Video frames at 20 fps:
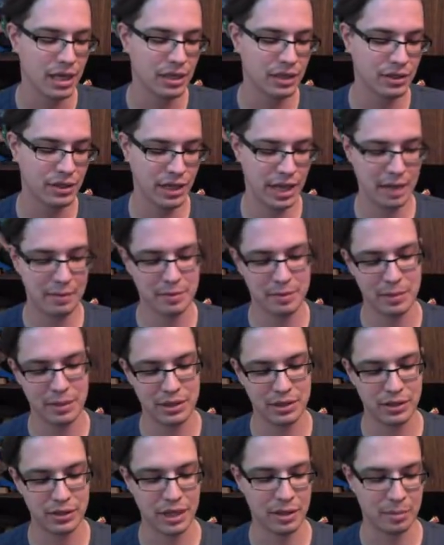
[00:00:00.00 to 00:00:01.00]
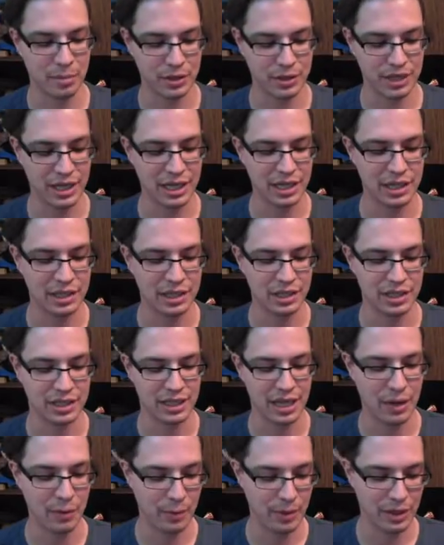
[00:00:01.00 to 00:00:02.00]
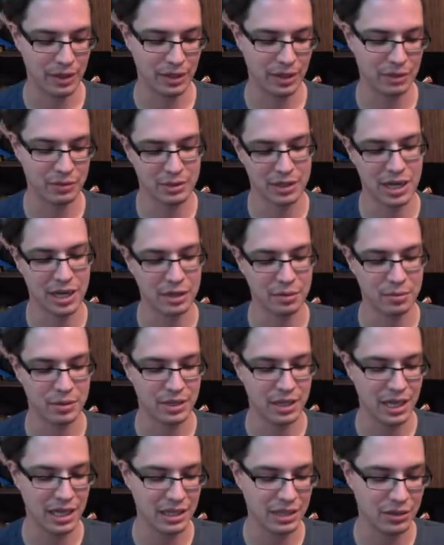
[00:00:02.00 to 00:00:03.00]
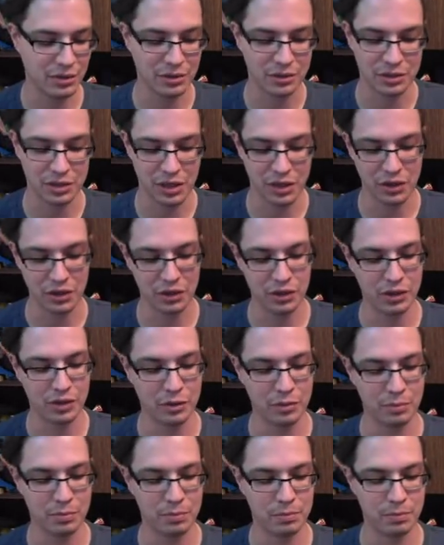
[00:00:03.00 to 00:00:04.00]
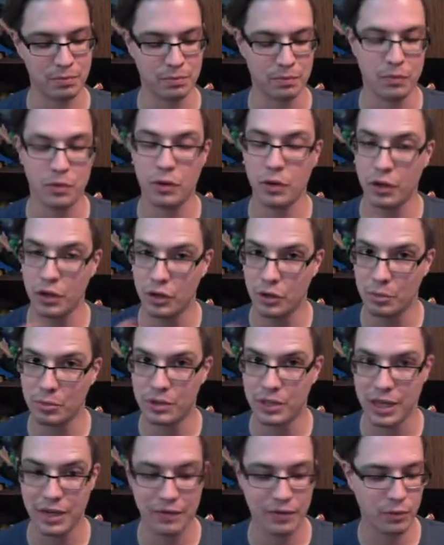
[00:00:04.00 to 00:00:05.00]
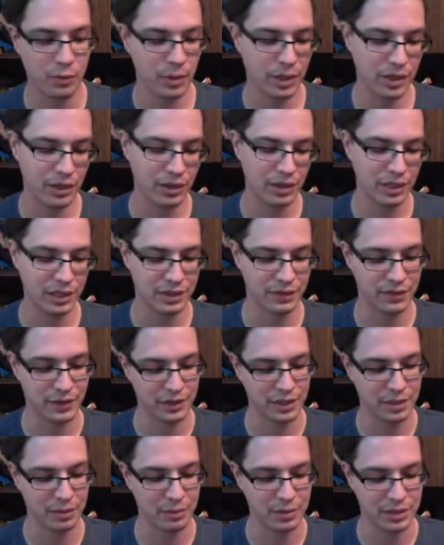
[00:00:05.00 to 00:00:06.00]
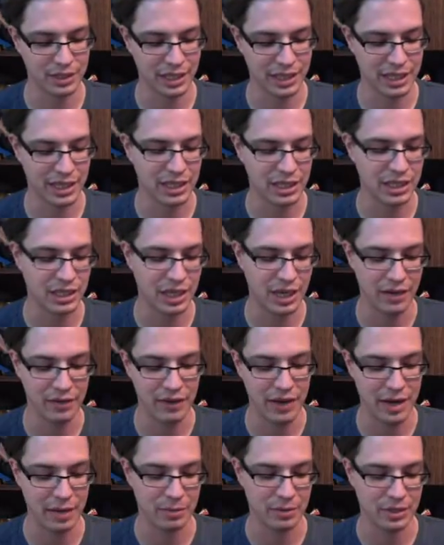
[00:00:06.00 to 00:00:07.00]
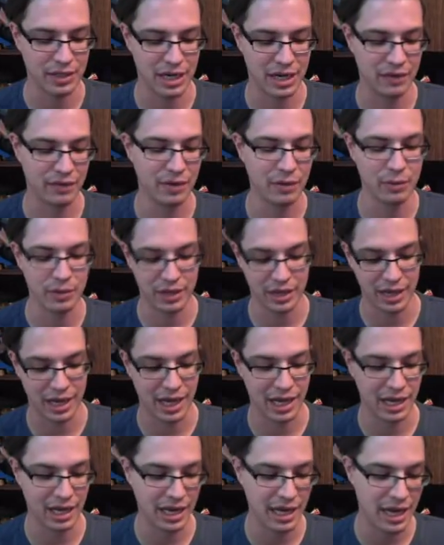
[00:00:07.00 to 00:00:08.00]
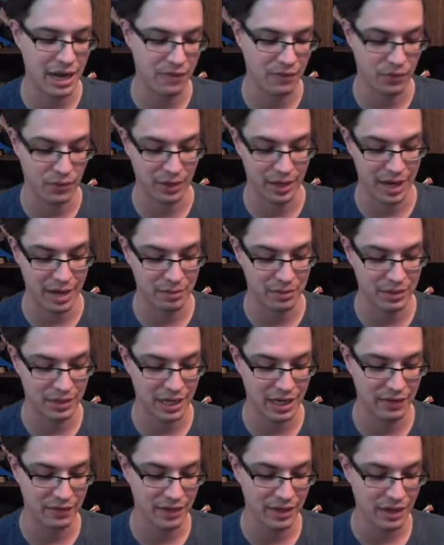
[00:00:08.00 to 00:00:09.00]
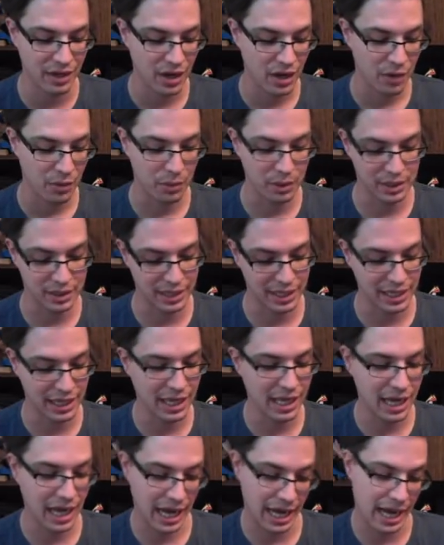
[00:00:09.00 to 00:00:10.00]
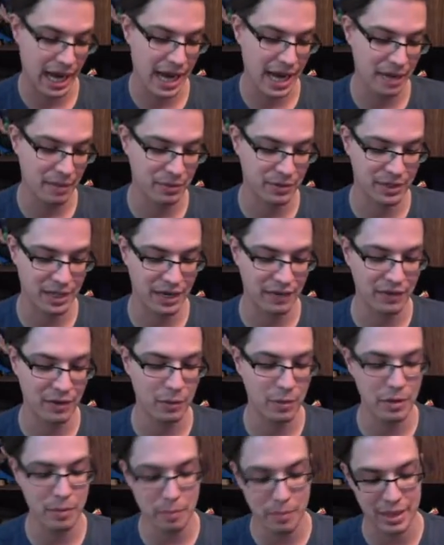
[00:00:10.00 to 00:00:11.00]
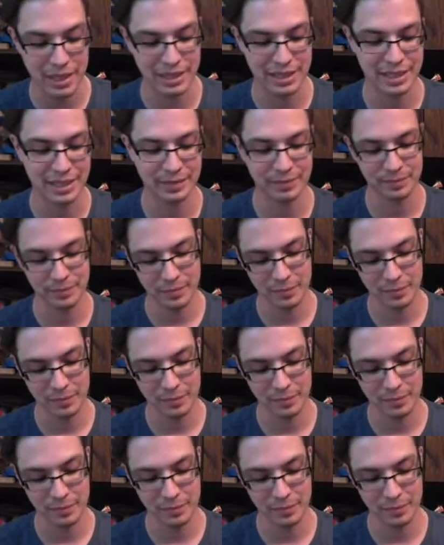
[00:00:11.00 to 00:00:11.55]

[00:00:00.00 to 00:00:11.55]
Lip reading: So the game's measured into percentages. That wheel equals 100%, so there's a 32% of the wheel is filled up with Psychic Shove, 8% of it with Annihilate, and 48% of it with Psychic, and 8% of it with Miss.